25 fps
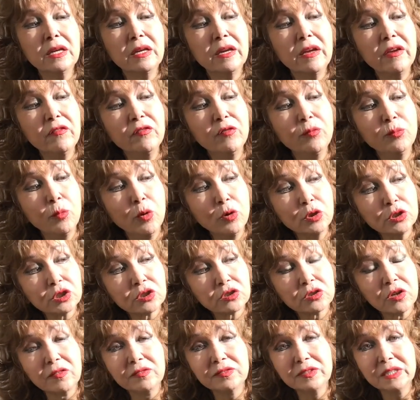If most
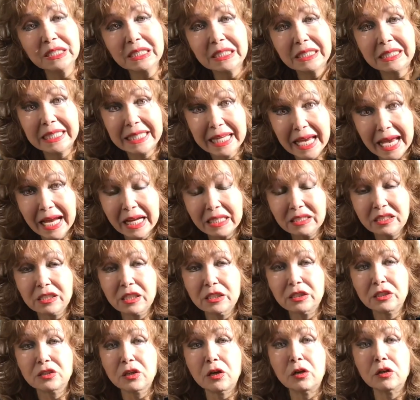of these
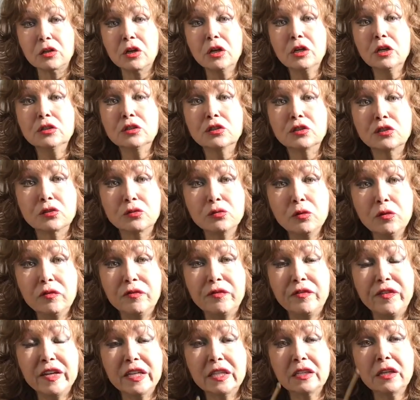gases are
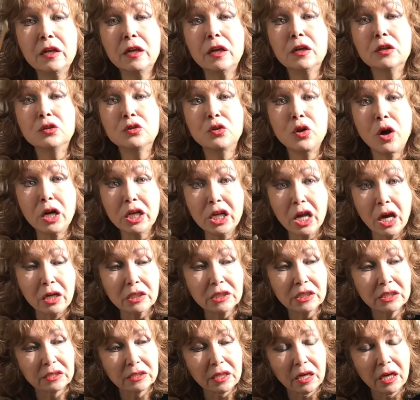sulfate
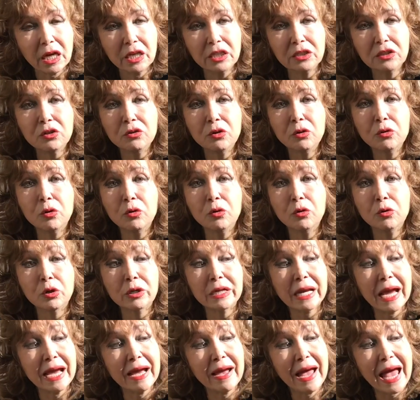dioxide
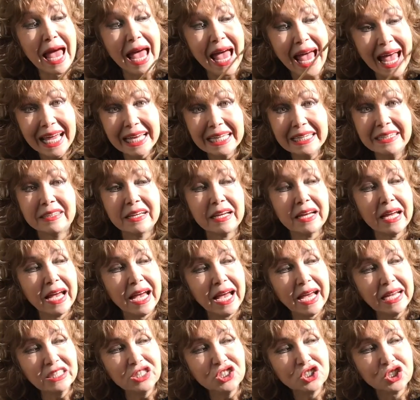and
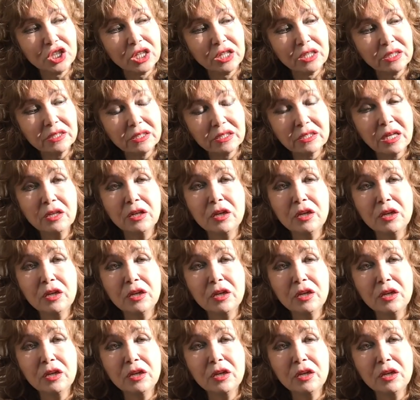ashes,